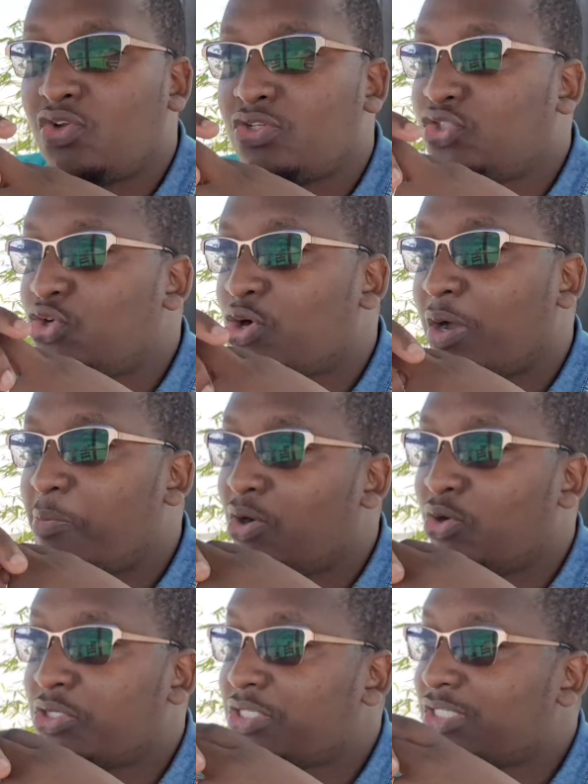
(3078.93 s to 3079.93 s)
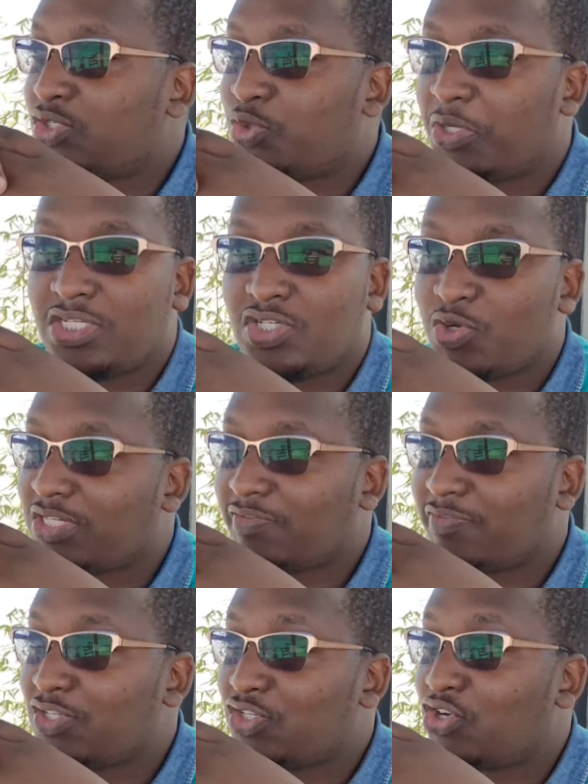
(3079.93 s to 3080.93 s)
not joke about 2020
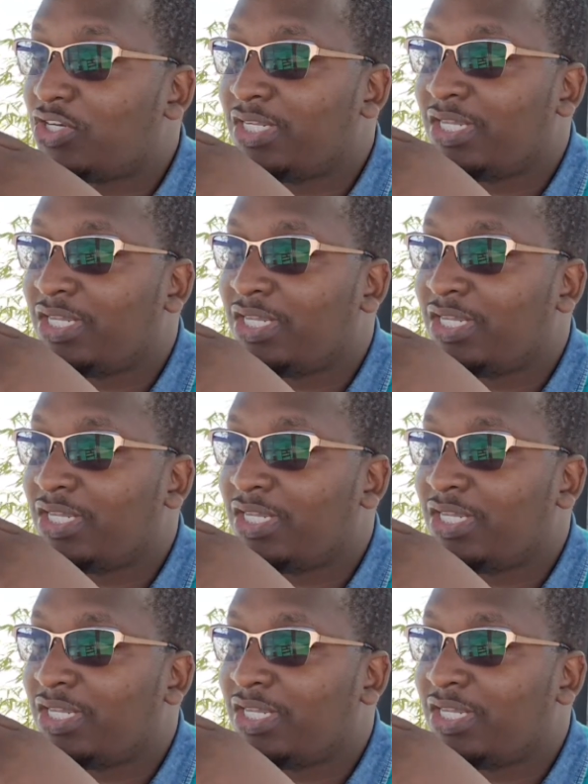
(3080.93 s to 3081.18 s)
vision.